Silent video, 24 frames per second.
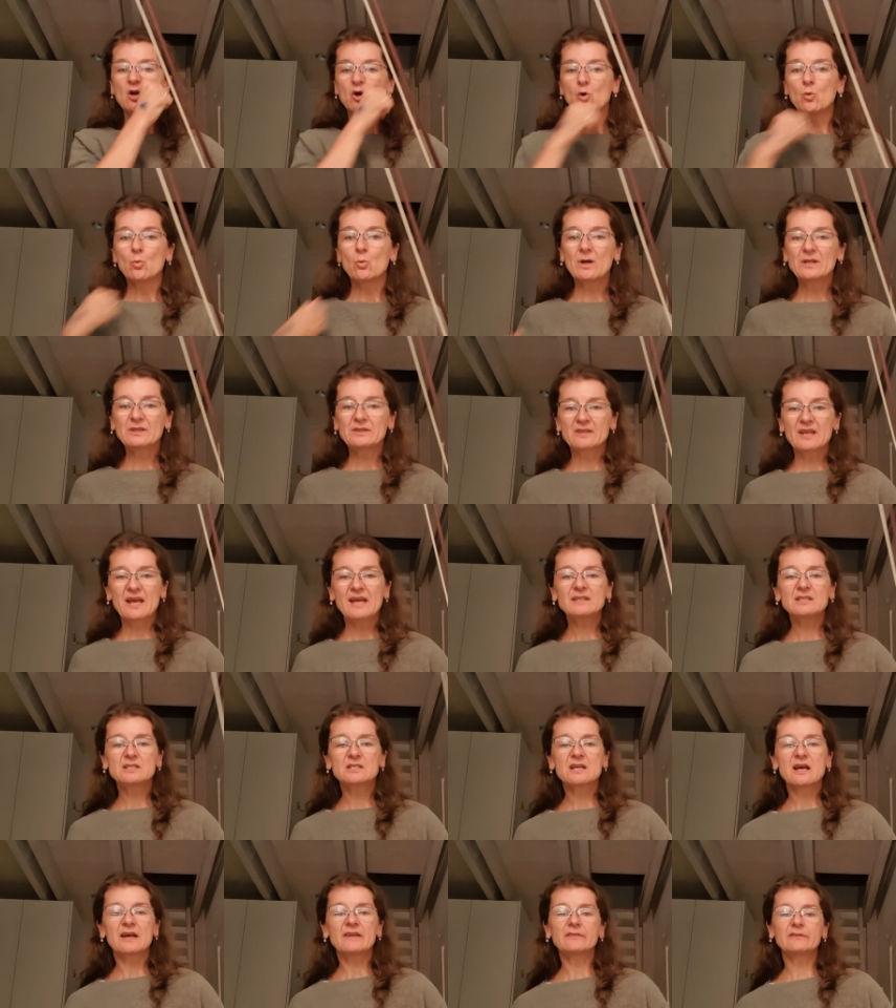What that
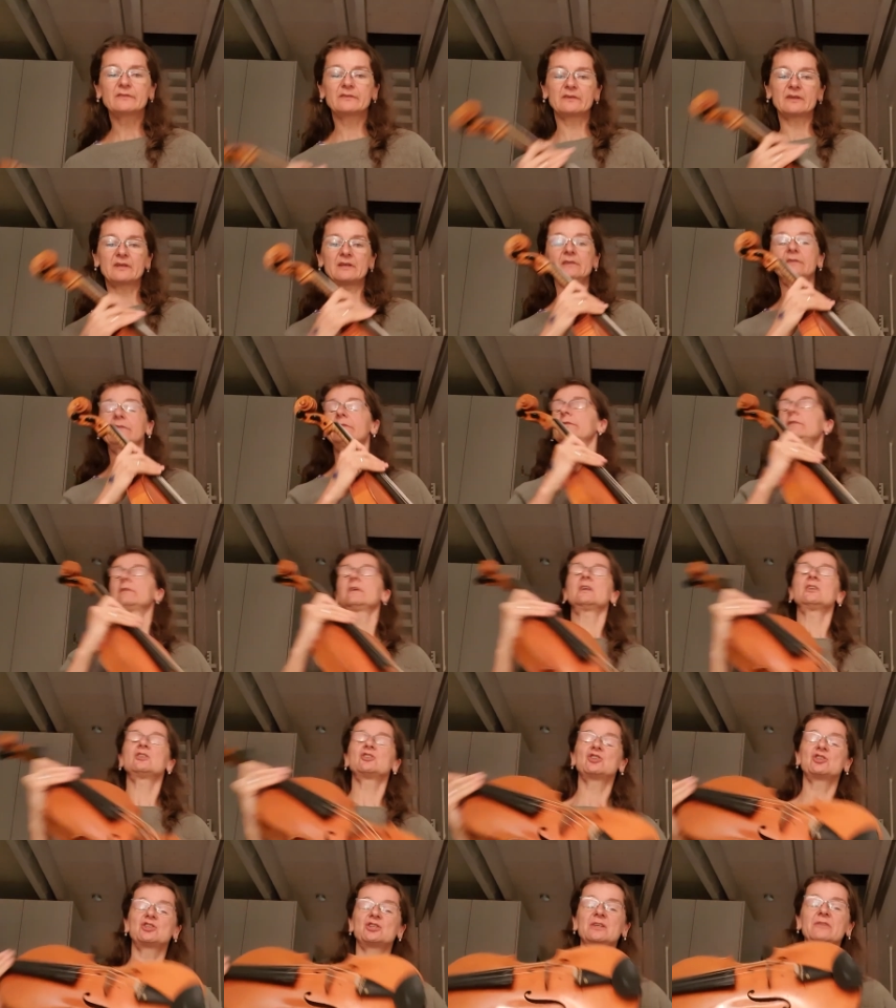does is
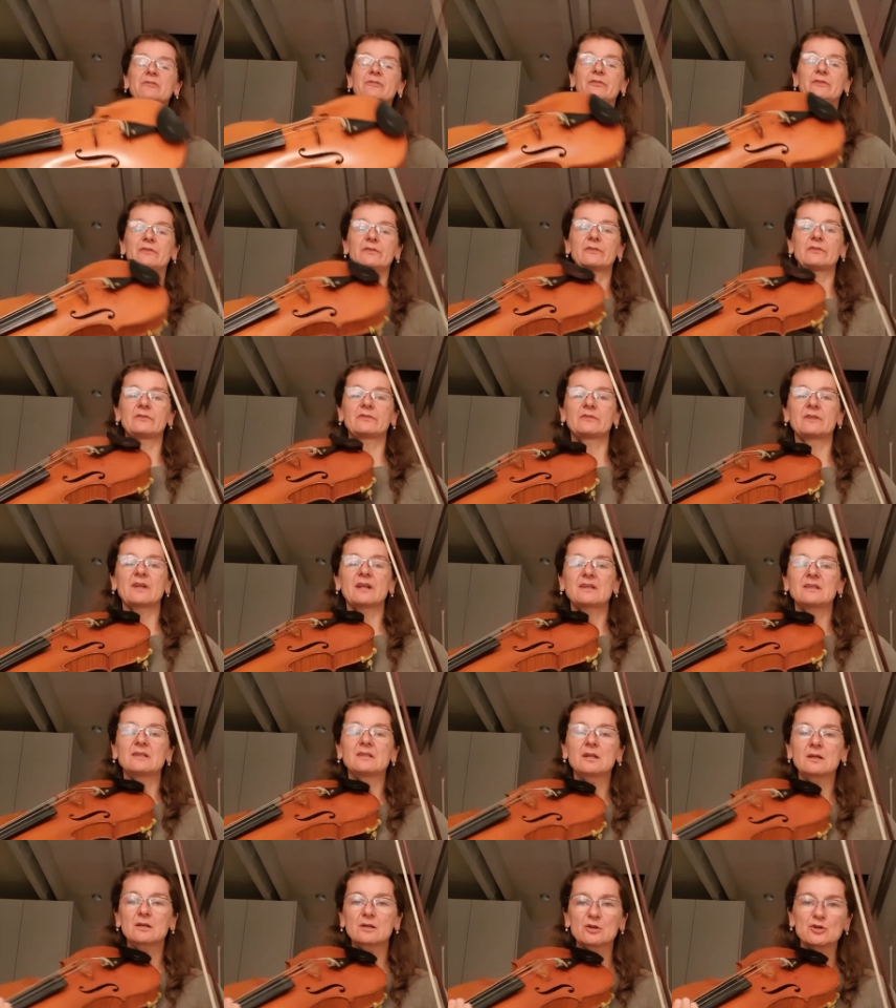it shifts that
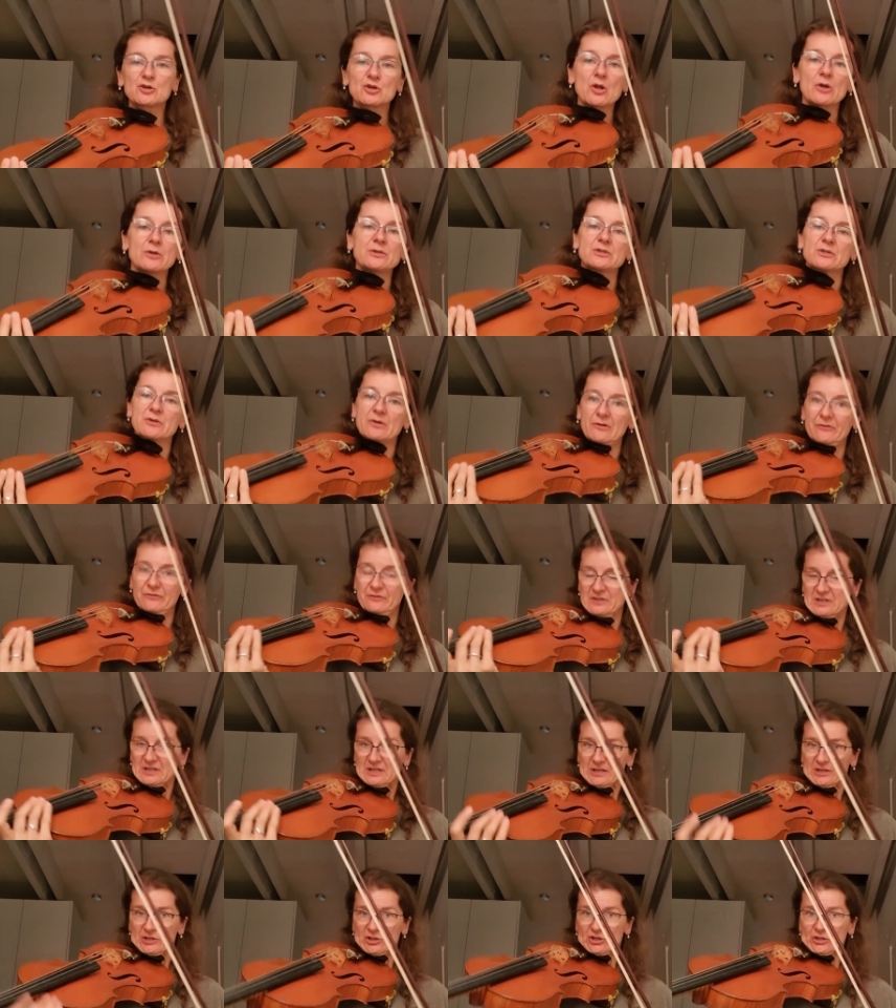little knot of
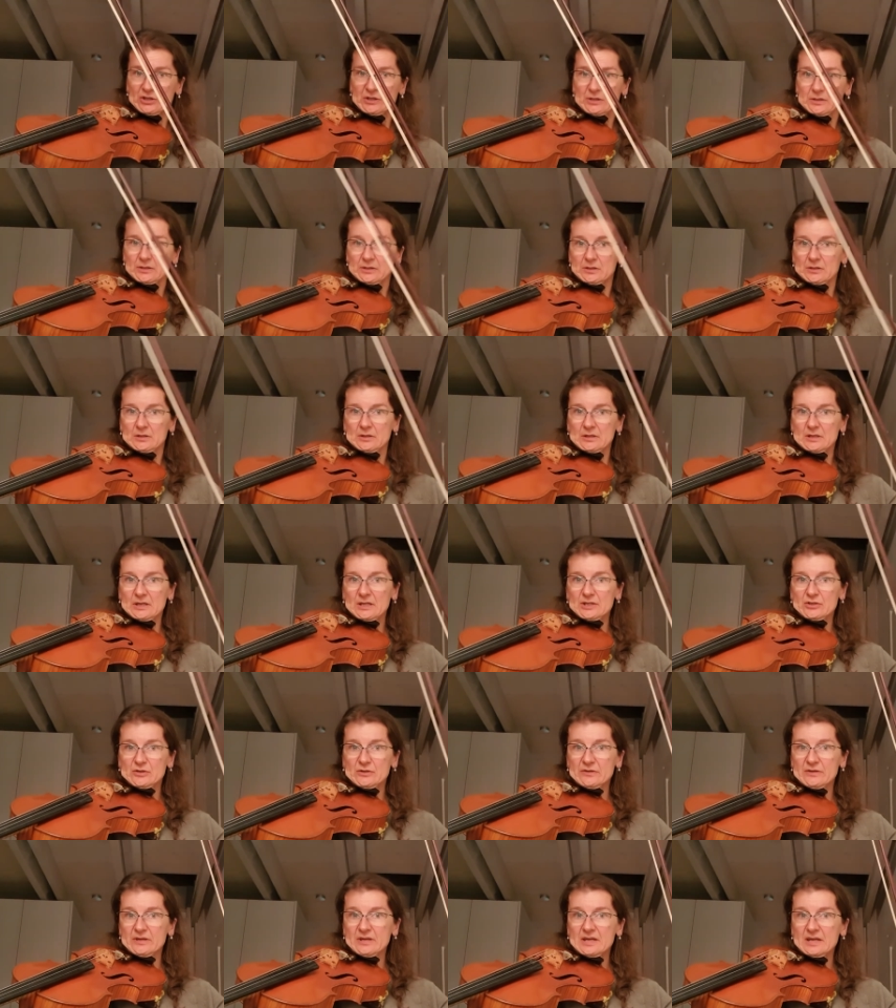tension
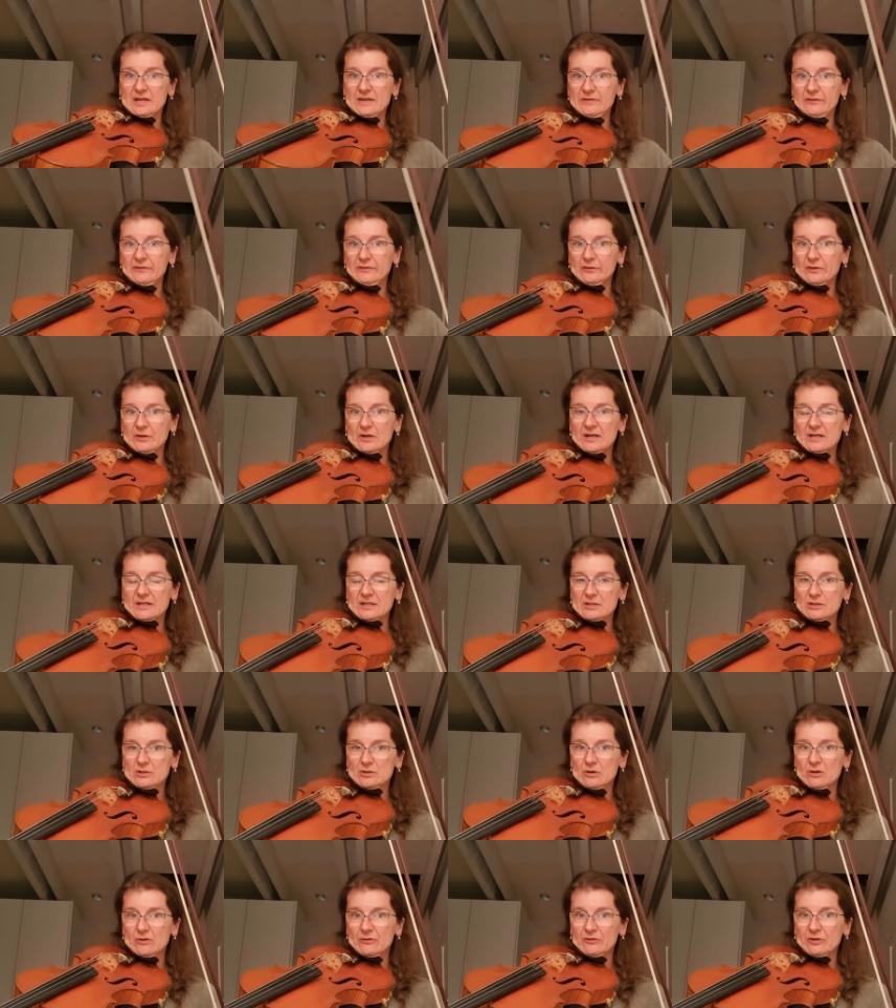into the inside
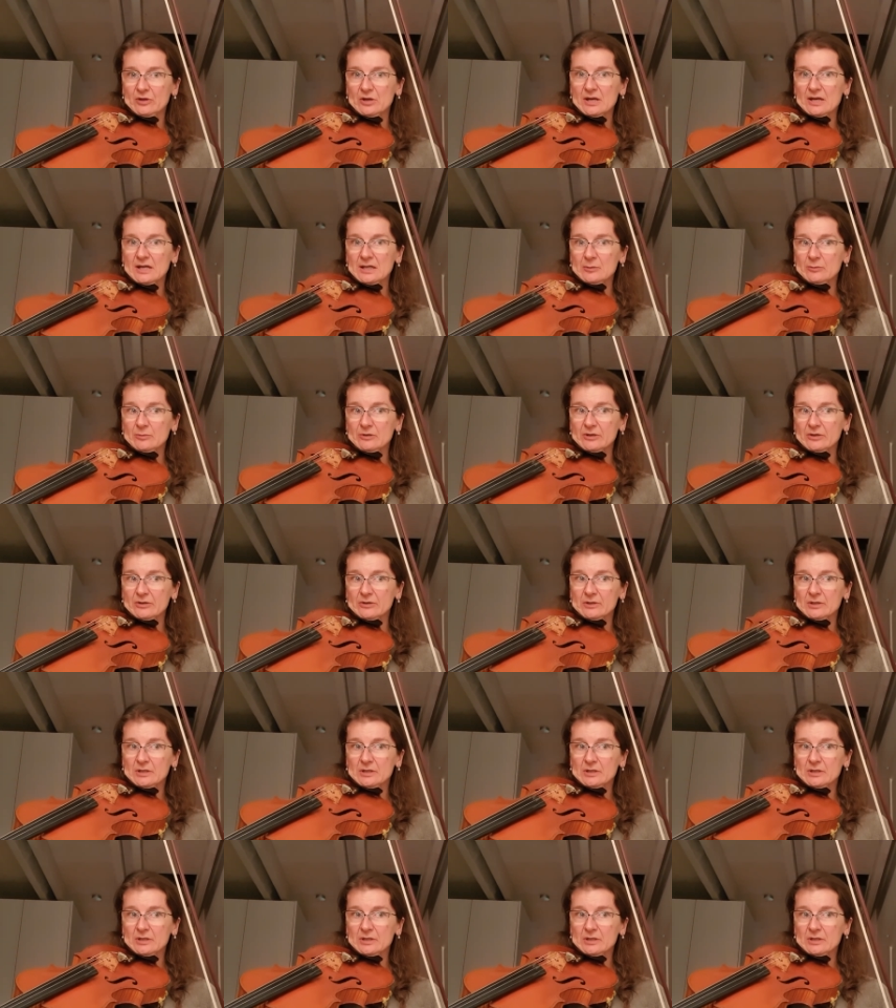of your elbow.